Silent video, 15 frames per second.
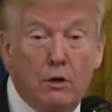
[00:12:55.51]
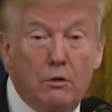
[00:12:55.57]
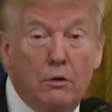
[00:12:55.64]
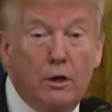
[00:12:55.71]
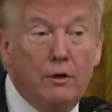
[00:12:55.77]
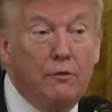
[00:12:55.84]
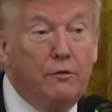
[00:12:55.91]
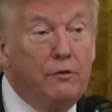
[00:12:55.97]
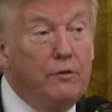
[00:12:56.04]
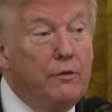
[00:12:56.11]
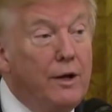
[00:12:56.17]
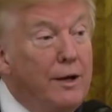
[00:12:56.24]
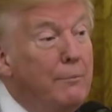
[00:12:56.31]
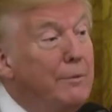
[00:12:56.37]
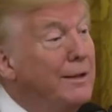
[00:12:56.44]
his plans to
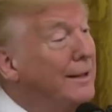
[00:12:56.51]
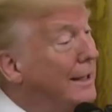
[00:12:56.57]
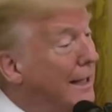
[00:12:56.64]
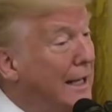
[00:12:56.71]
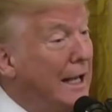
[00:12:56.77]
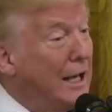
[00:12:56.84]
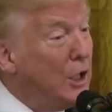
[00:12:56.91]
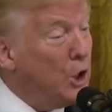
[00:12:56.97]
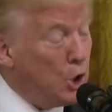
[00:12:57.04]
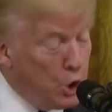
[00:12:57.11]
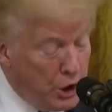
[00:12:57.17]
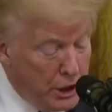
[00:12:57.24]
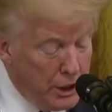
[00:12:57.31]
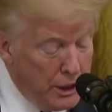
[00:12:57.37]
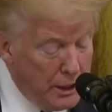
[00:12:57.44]
replace at
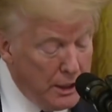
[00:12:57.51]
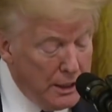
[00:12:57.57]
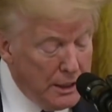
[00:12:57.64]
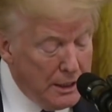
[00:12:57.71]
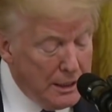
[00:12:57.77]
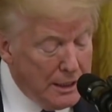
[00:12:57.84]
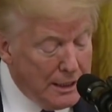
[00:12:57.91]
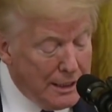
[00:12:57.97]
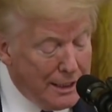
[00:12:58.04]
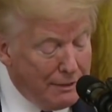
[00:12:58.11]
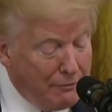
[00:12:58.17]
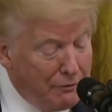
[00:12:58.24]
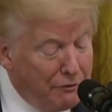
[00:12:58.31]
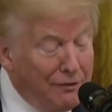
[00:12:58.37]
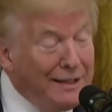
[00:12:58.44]
least 3 of the current
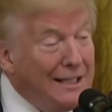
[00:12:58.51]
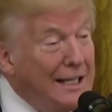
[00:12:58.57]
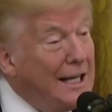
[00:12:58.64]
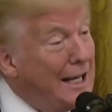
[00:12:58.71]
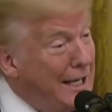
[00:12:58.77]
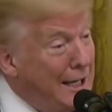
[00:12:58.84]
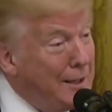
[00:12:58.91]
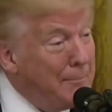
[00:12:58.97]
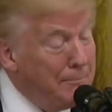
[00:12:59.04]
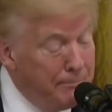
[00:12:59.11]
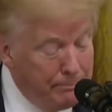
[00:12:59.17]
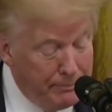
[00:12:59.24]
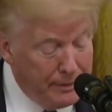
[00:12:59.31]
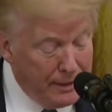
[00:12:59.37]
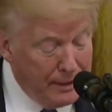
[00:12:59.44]
TSP board
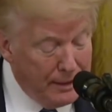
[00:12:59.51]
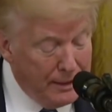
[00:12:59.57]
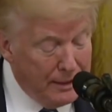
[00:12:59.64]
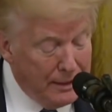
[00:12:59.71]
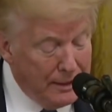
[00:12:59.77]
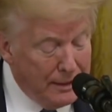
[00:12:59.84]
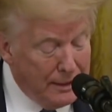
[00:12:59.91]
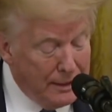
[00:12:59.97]
members.